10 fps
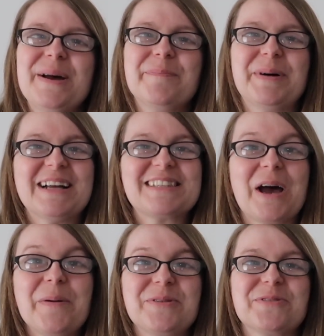But
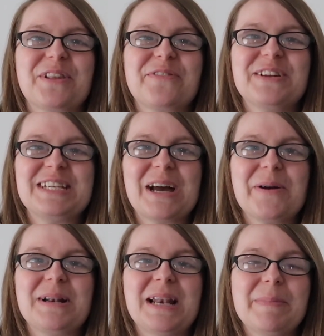I hope you enjoyed this
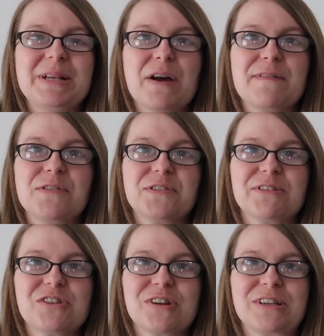video. Let me know if you
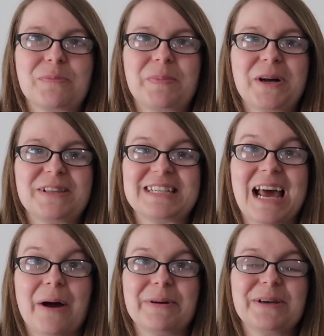syringe train your birds and
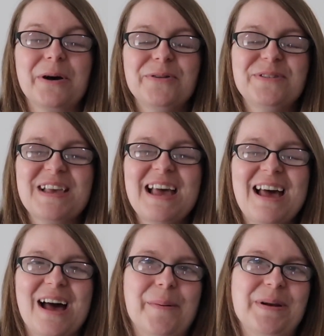how it goes.
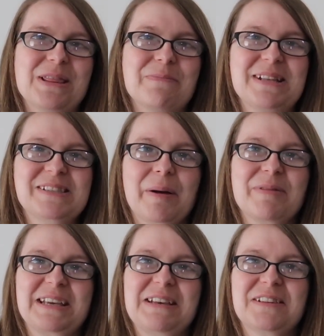But in the meantime,
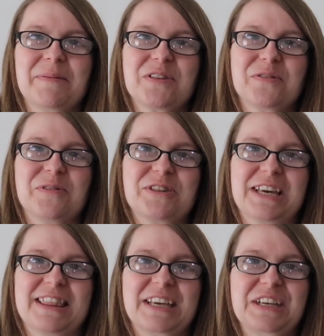thank you so much for
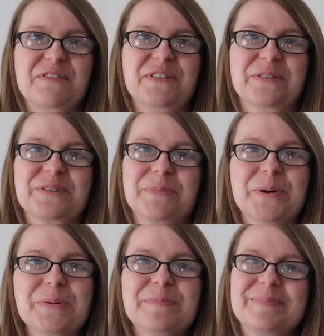watching and thank you for your
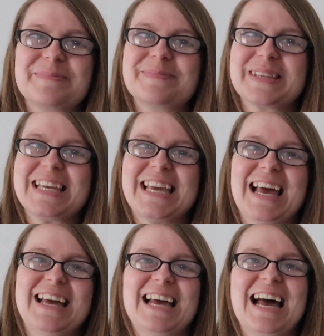support. Take
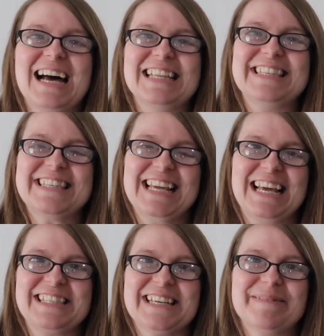care and see you
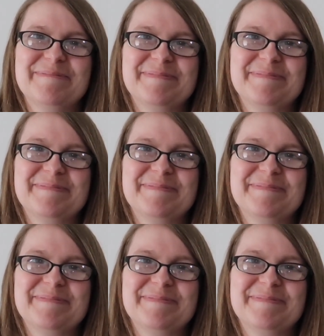later.